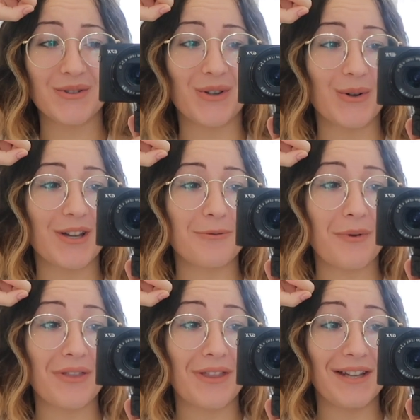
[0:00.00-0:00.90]
talking
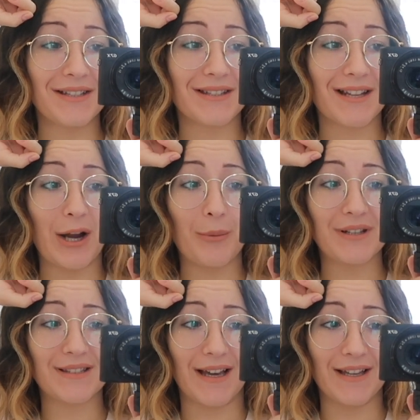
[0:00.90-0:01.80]
about things that I'm
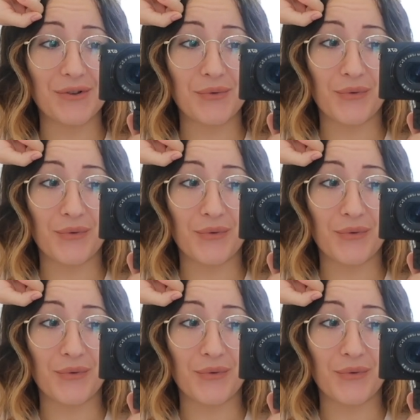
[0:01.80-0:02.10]
excited